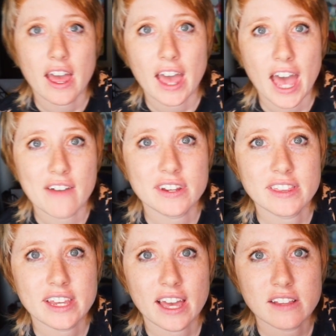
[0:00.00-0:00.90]

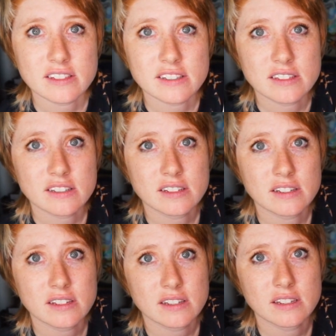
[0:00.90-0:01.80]
everything else,
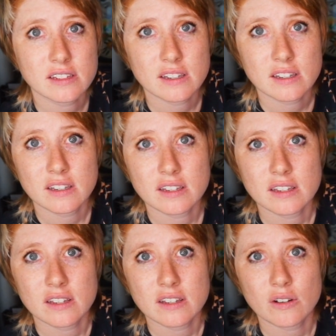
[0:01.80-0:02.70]

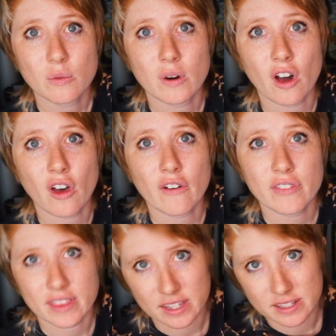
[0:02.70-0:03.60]
where all
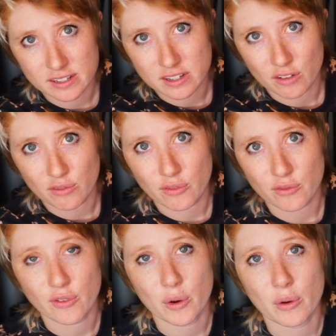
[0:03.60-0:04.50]
of this is called
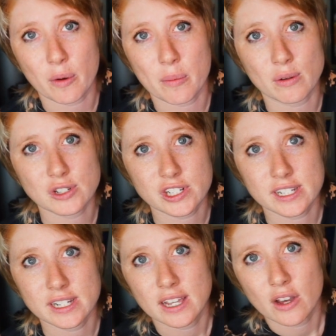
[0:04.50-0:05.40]
photo
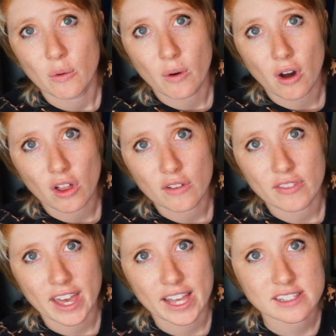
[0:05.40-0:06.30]
emulsion, all of
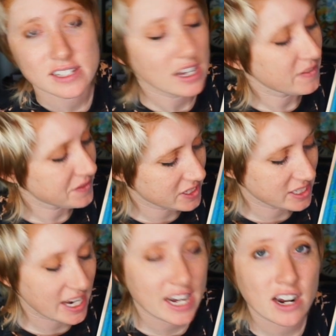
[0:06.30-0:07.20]
that stuff
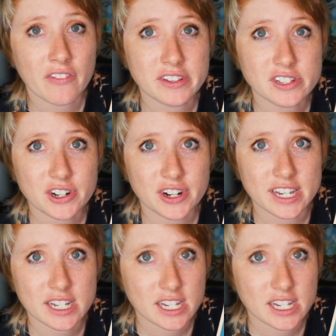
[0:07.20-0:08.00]
stayed on the screen